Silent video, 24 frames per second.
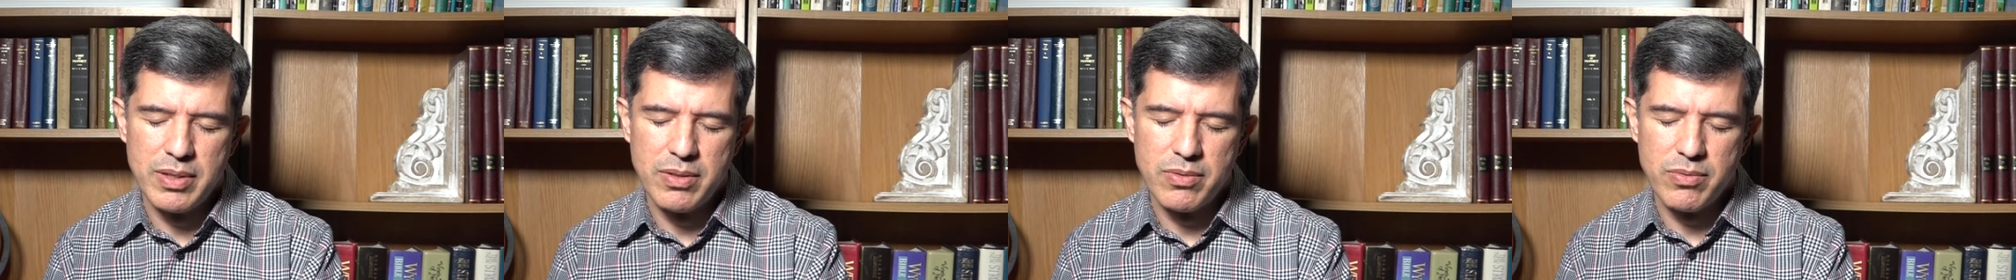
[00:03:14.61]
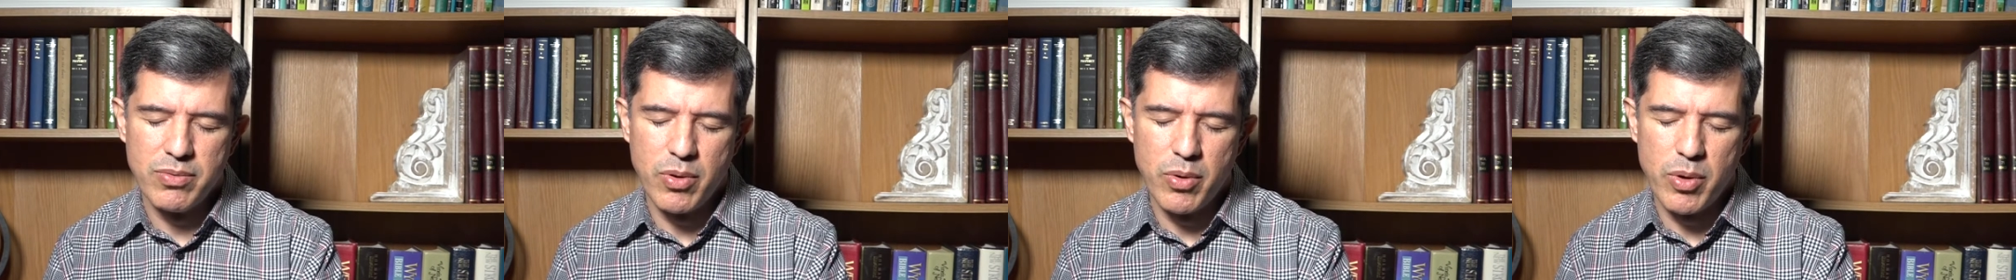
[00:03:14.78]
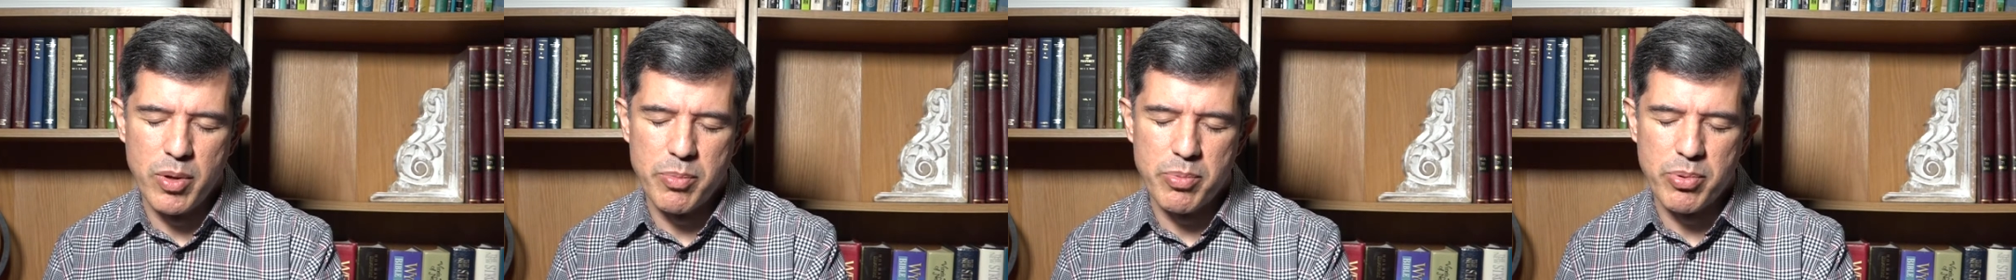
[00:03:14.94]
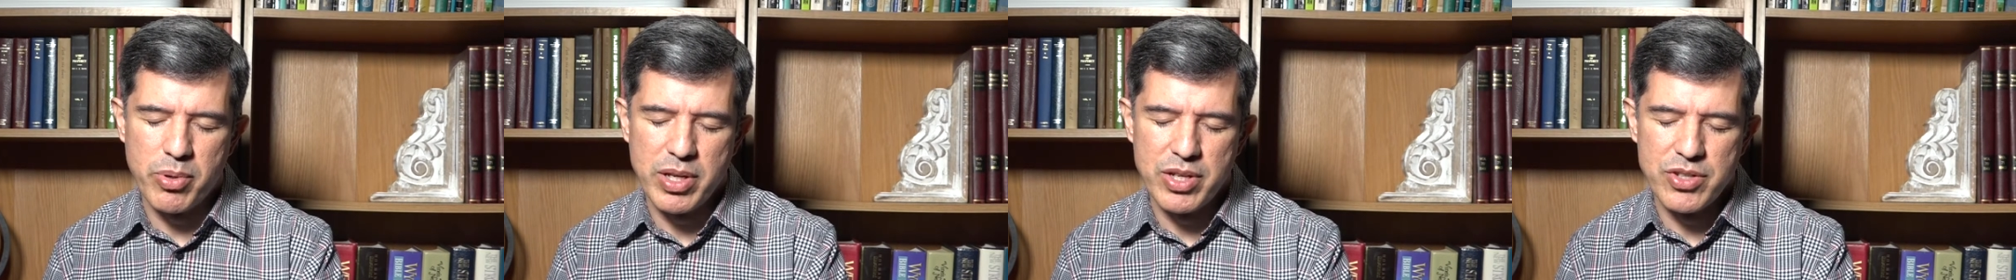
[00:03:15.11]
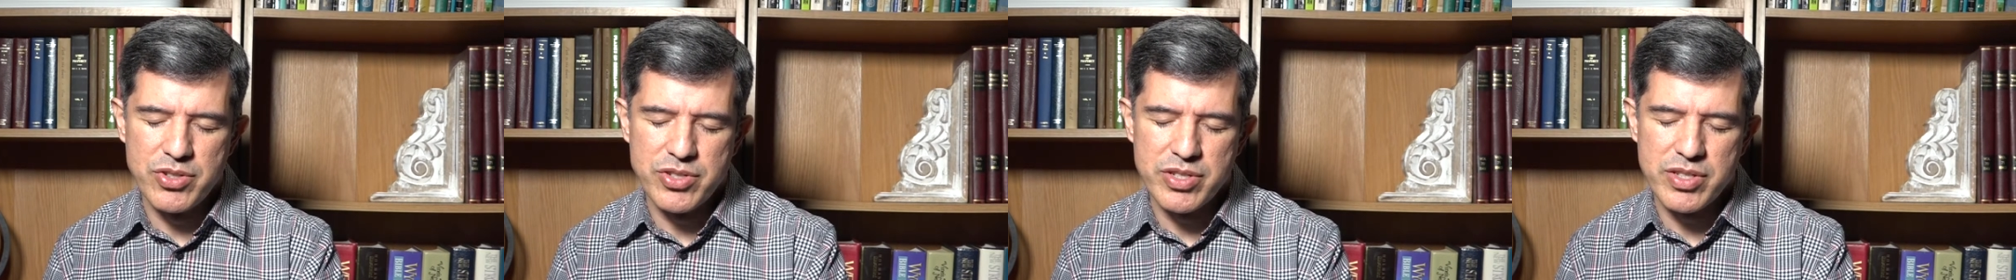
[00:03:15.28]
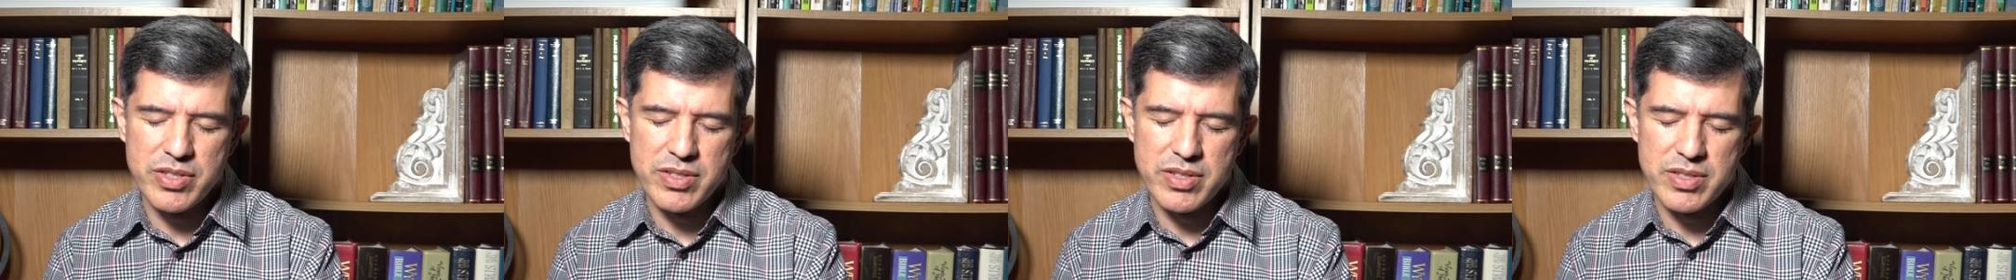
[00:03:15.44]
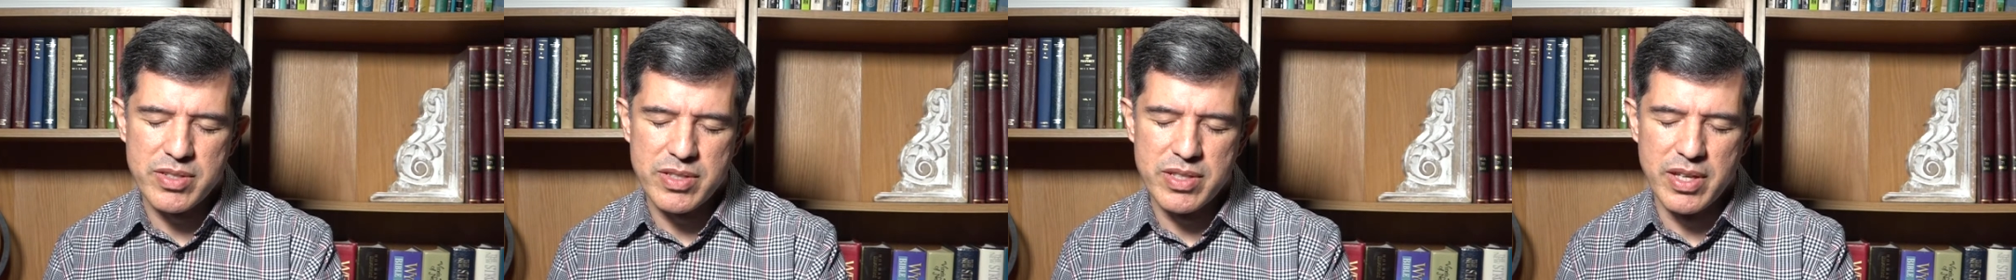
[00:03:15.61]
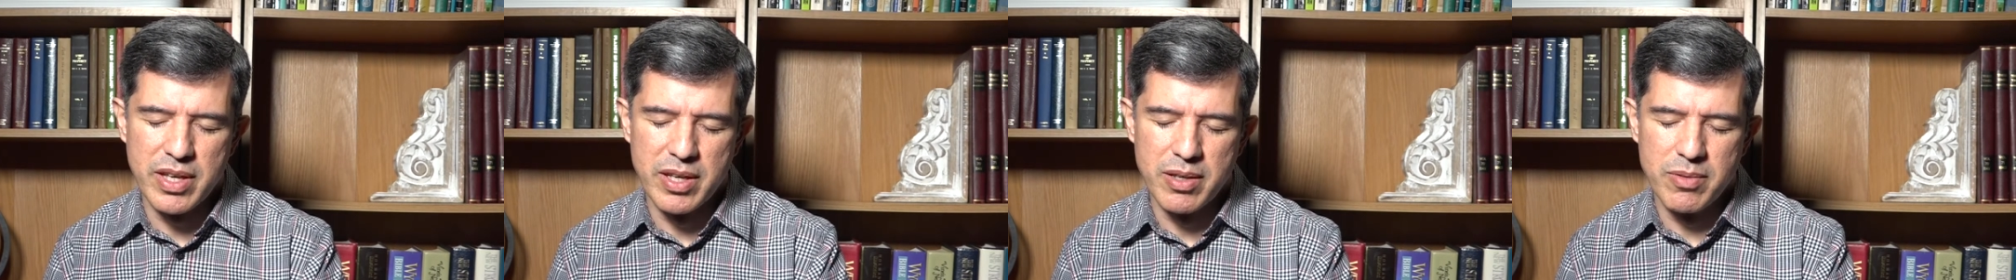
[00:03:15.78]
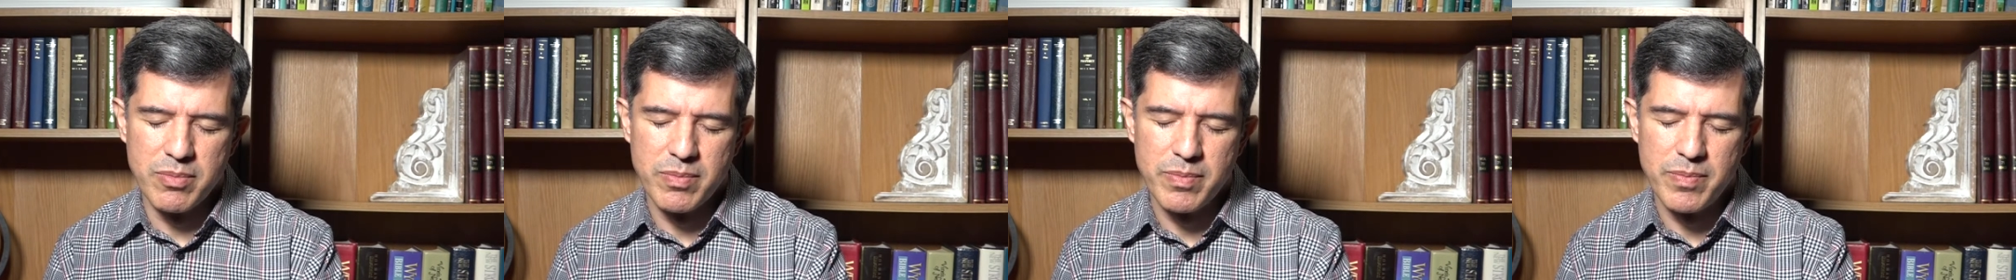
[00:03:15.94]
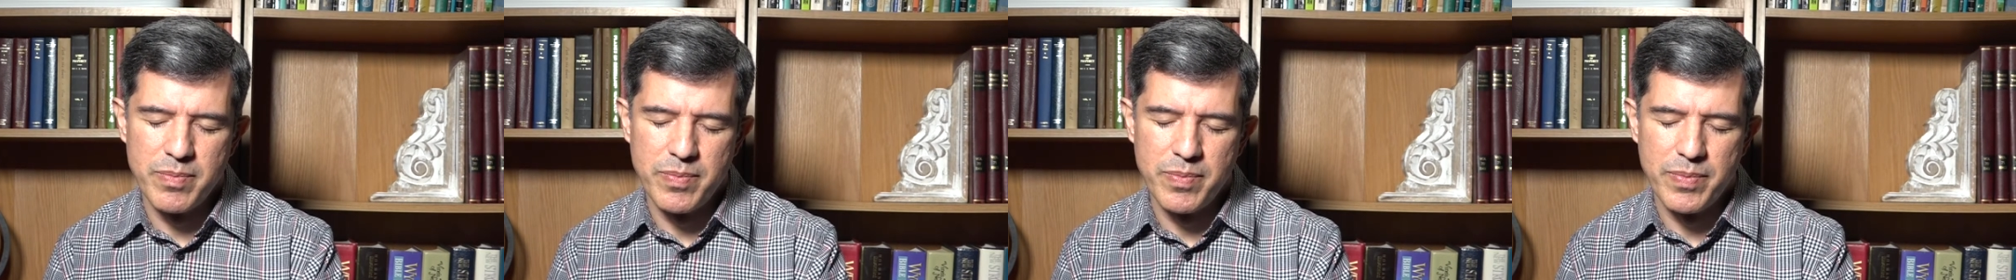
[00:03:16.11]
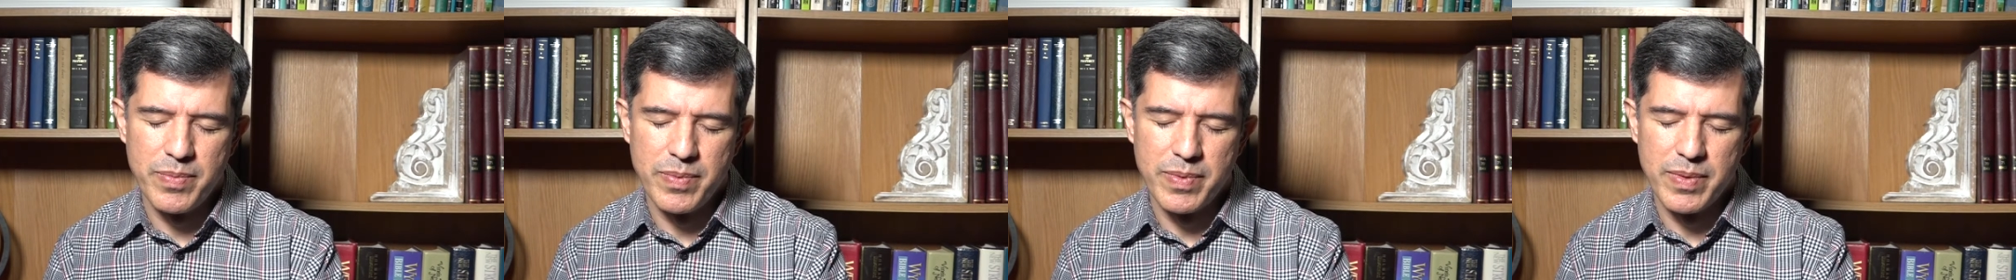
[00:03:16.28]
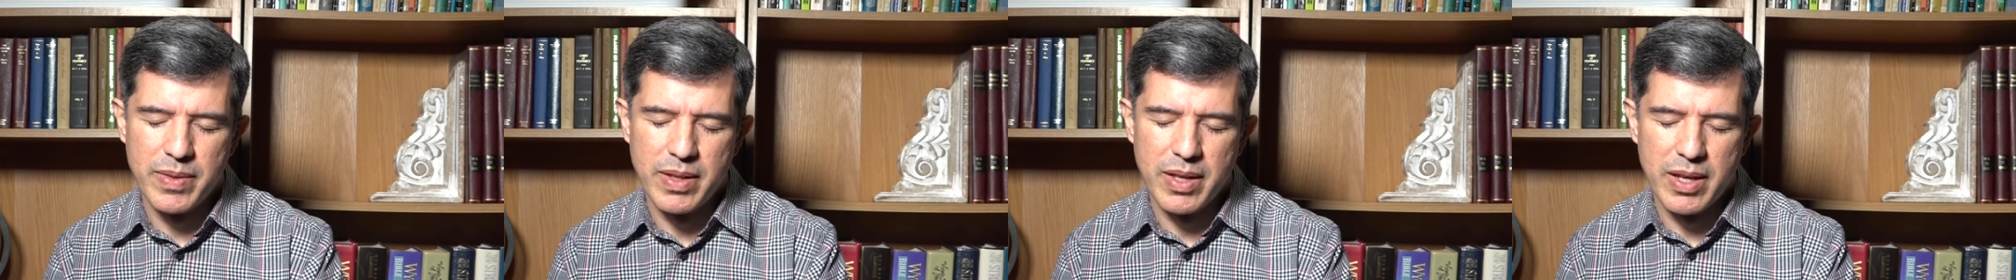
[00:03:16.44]
For we pray in Jesus' name.
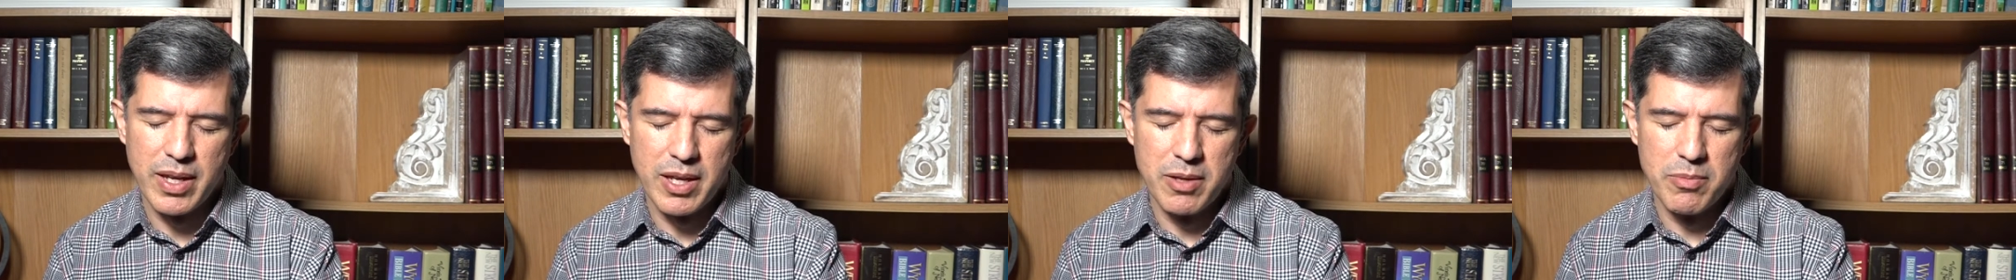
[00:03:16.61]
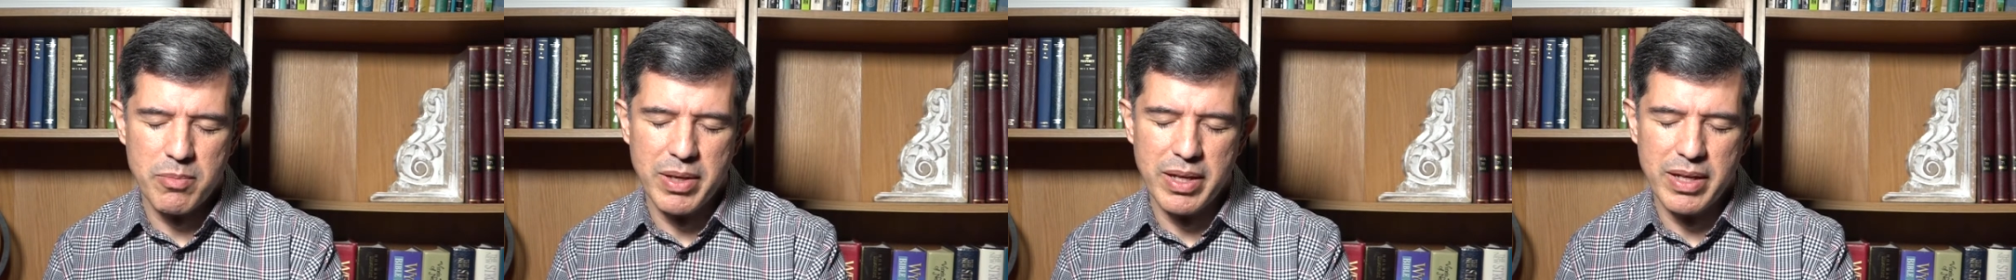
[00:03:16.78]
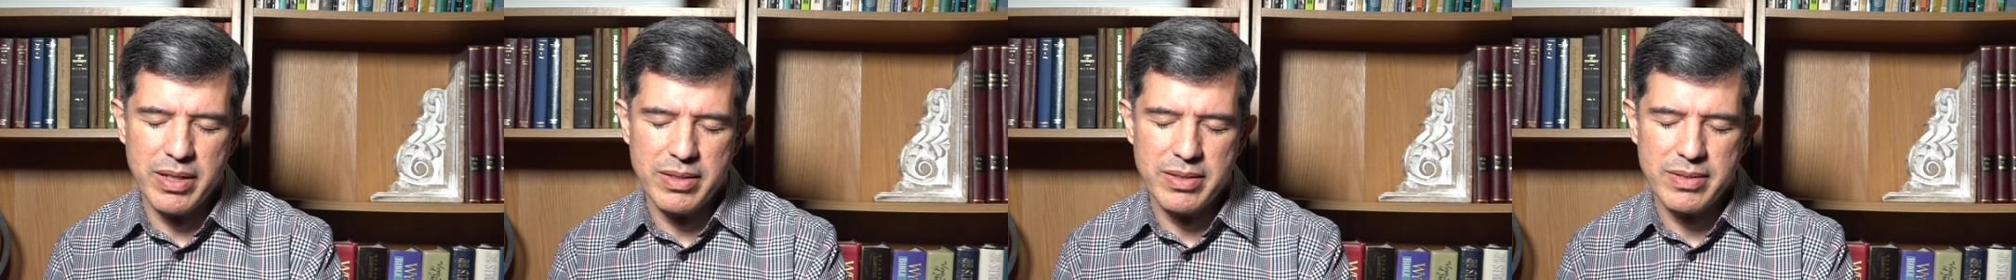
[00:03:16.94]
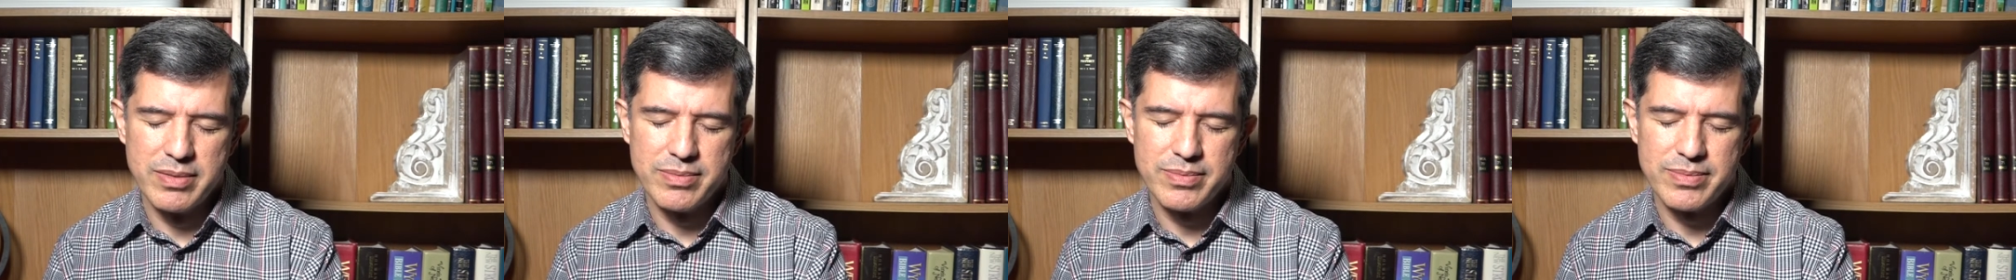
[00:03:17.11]
Amen.